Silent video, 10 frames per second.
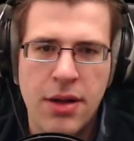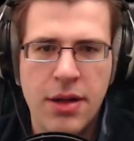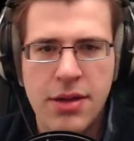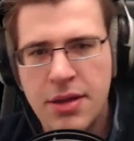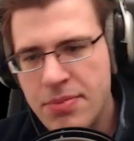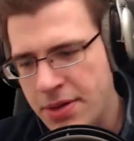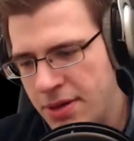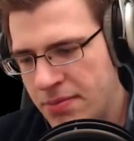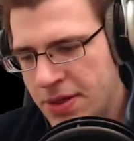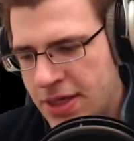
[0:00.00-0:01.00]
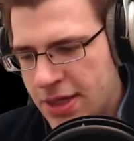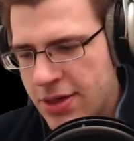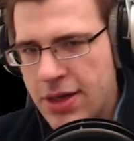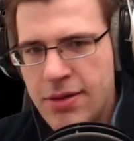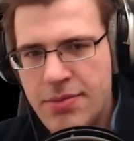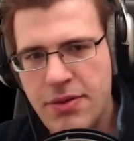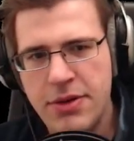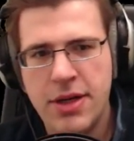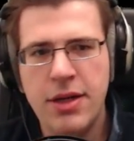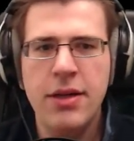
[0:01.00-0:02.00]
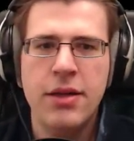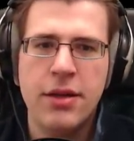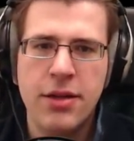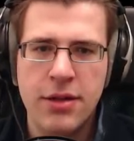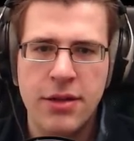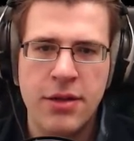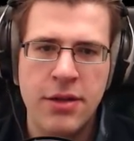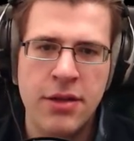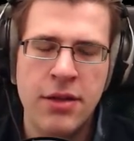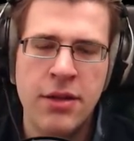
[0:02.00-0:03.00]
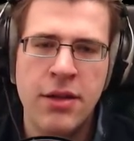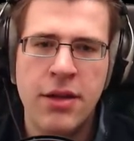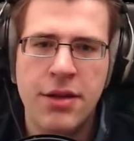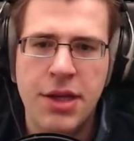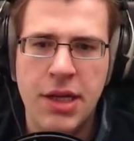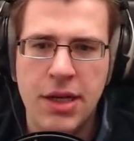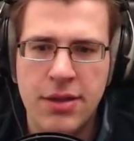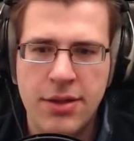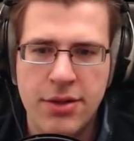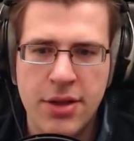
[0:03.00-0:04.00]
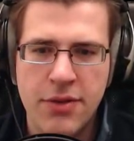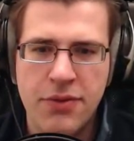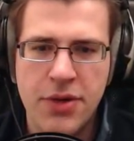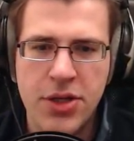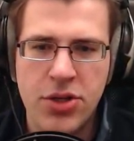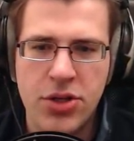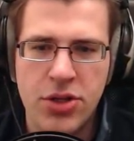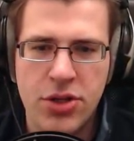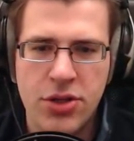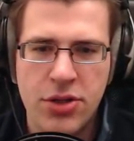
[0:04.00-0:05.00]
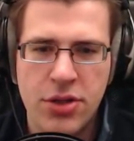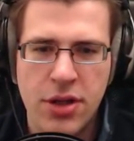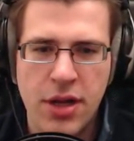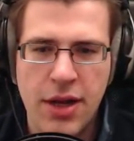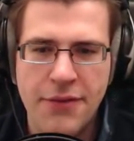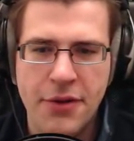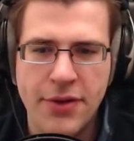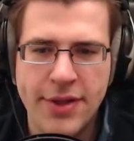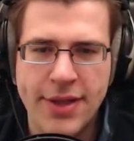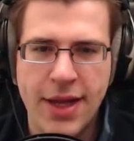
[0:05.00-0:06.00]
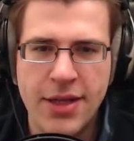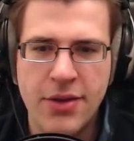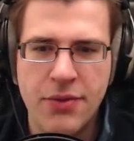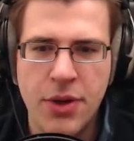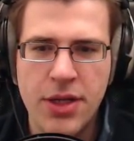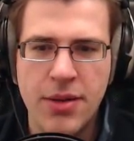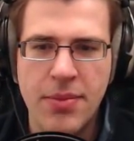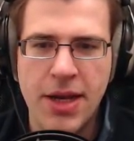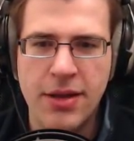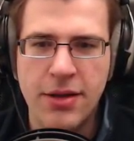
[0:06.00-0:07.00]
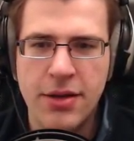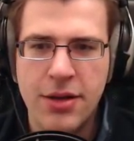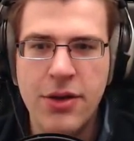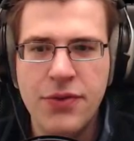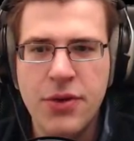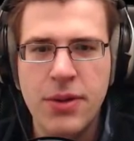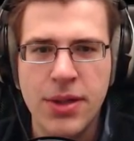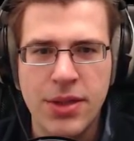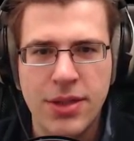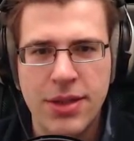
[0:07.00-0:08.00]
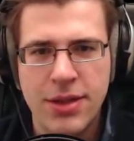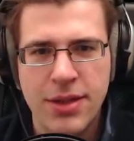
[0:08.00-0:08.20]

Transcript: Nothing in particular, apparently. Then let's look in the fridge. Leftover slice of watermelon. Of course.